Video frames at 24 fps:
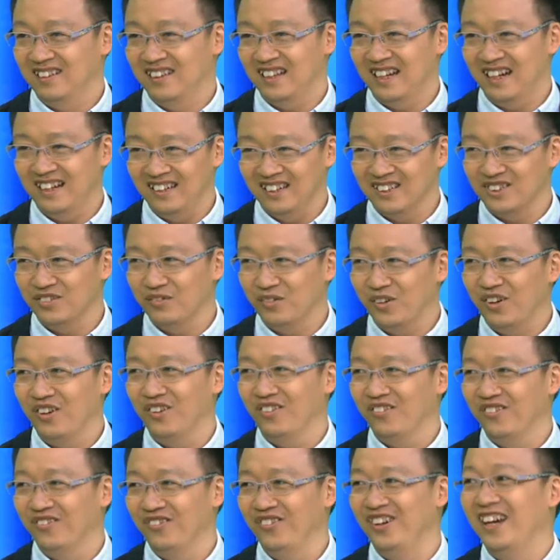That is
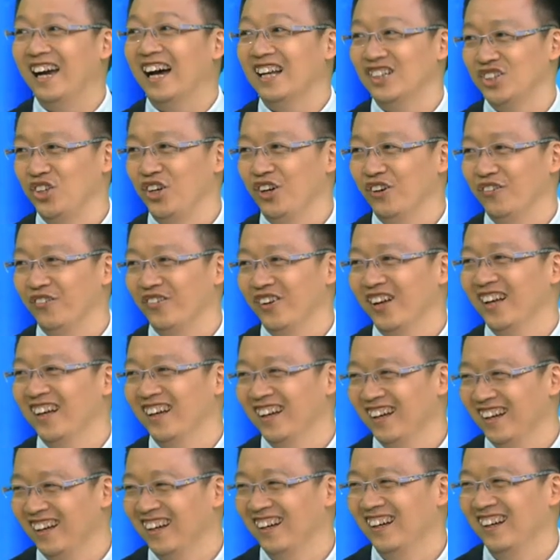what we achieved
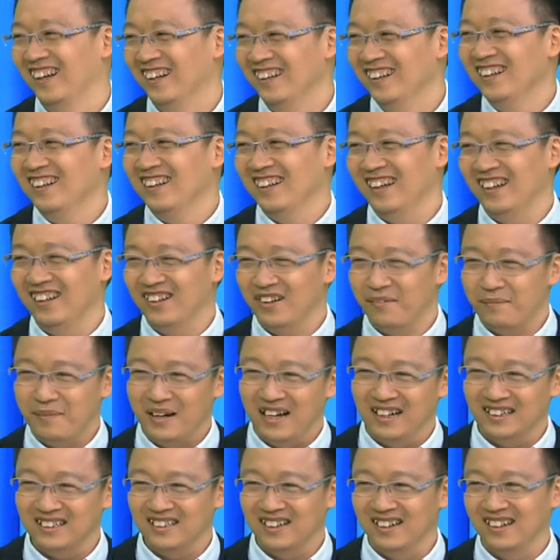in the
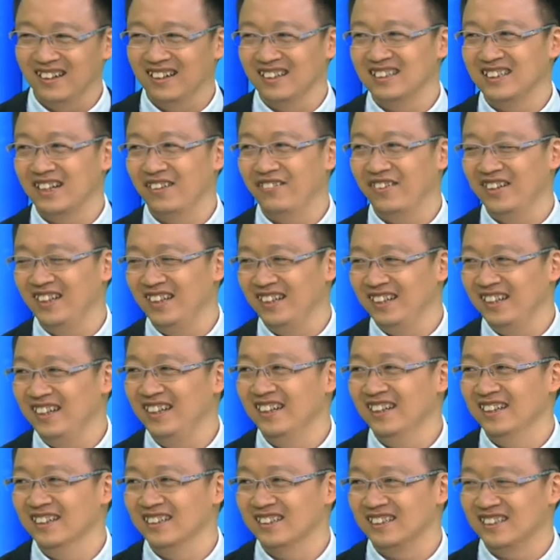past 17
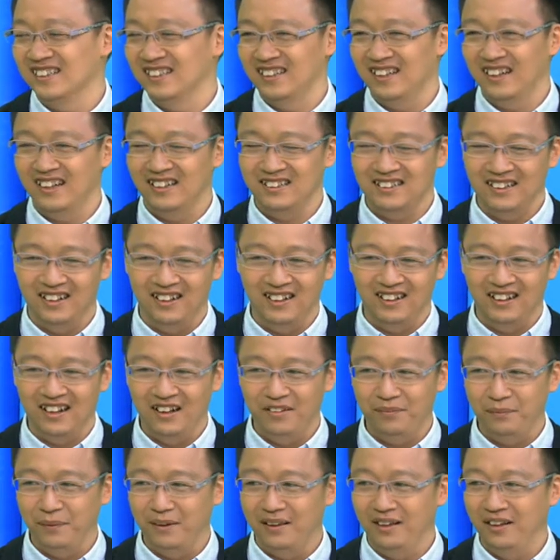years. That
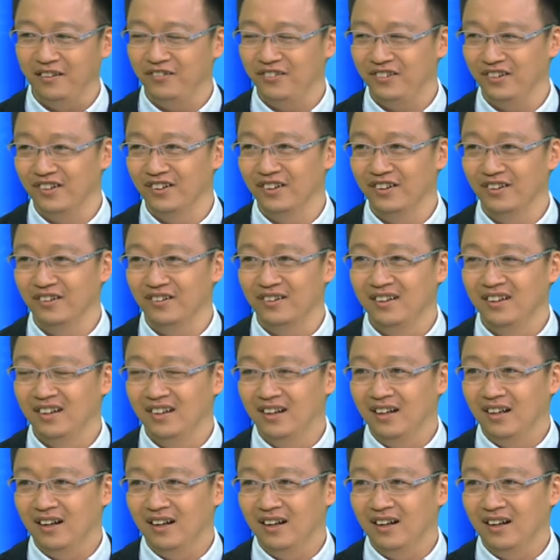I believe, you know,